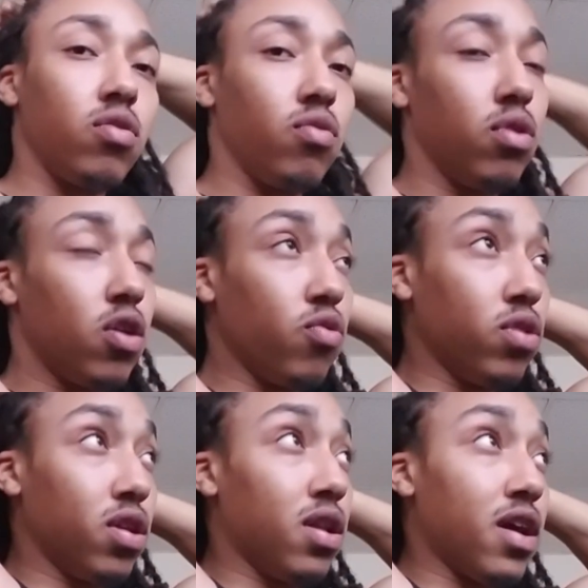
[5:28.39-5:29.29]
you know,
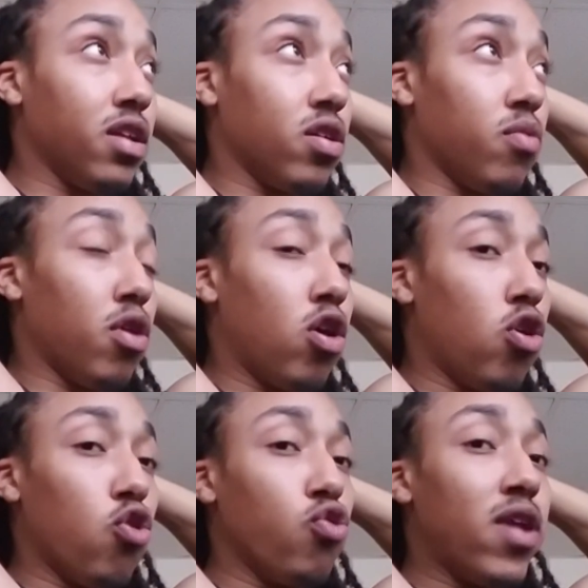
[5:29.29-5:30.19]
it's like some
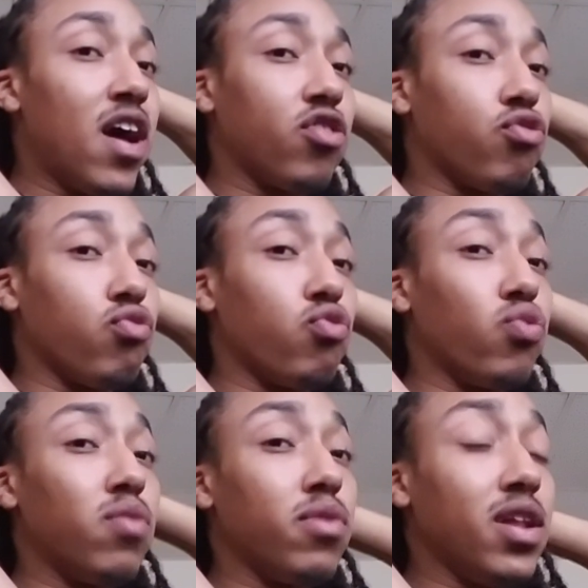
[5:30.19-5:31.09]
whole natural
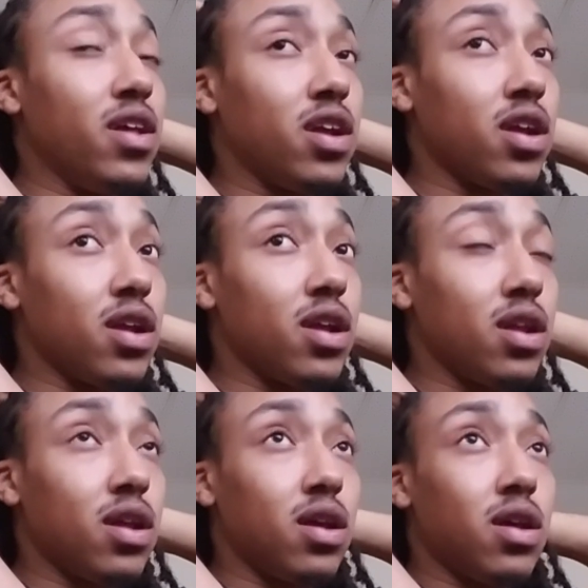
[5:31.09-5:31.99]
remedy shit.
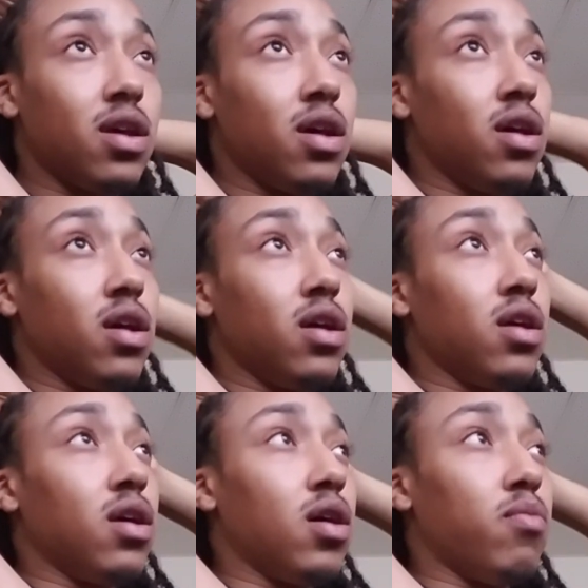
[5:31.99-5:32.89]

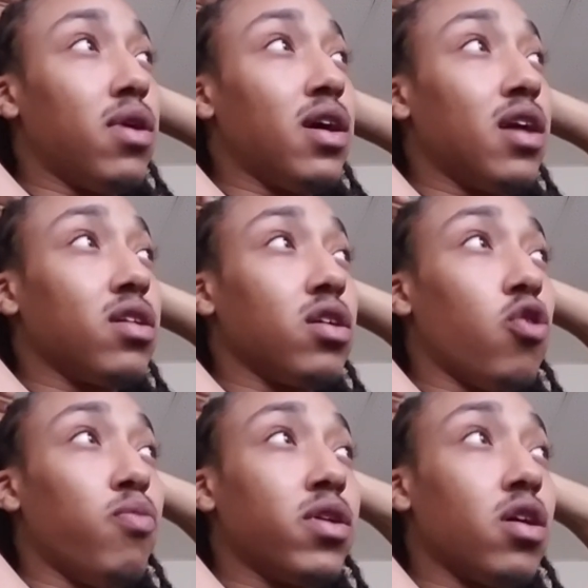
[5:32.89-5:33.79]
I might have to
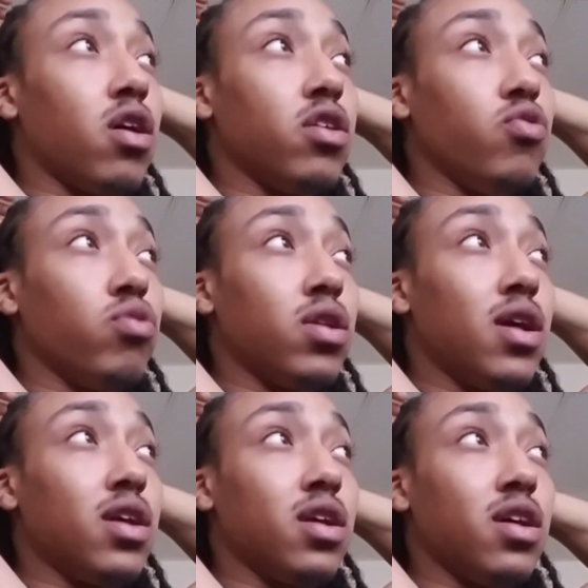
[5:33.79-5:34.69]
go start using
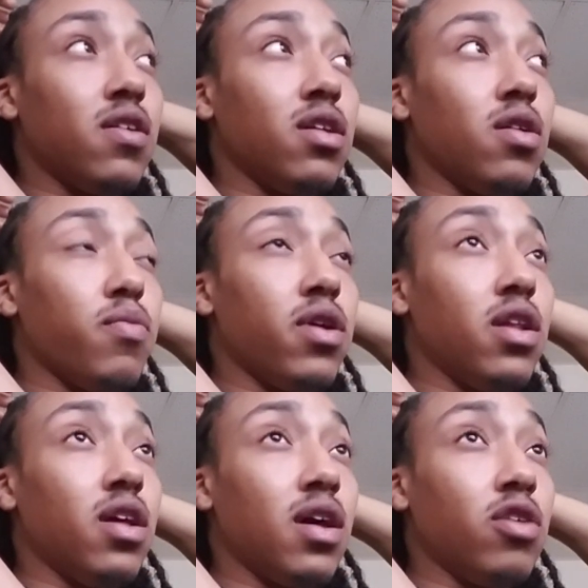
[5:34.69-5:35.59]
that shit,
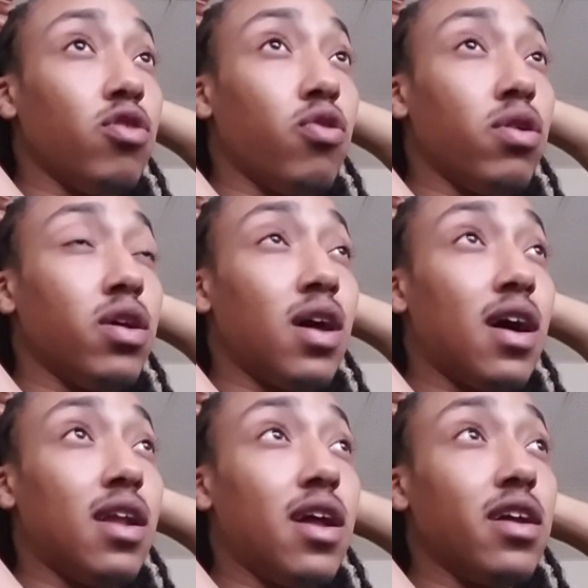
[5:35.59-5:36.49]
depending how you know
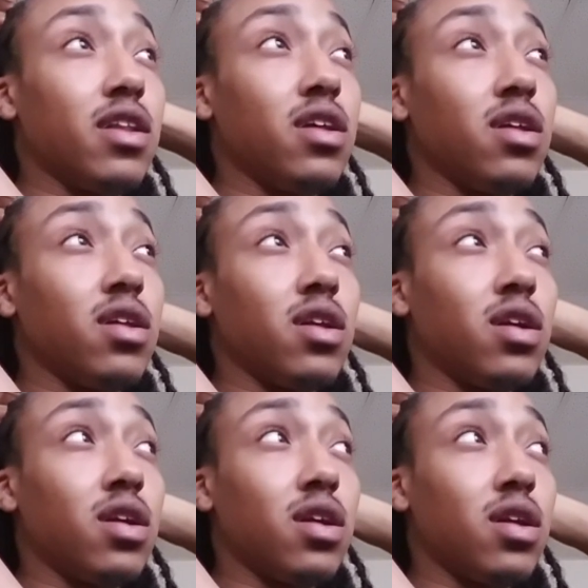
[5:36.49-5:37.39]
how I like this and
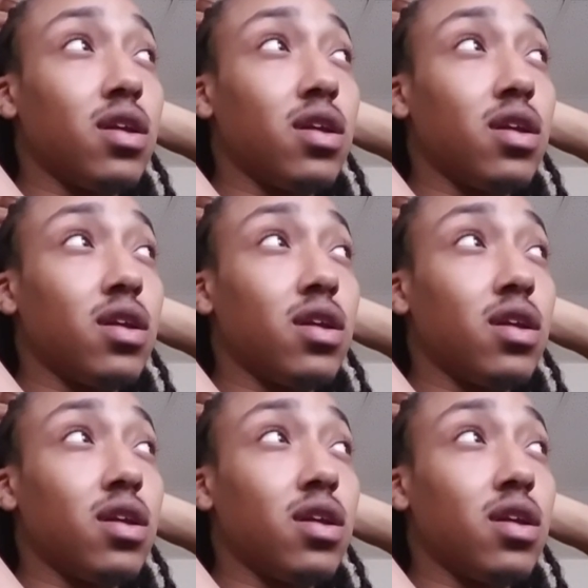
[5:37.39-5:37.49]
shit.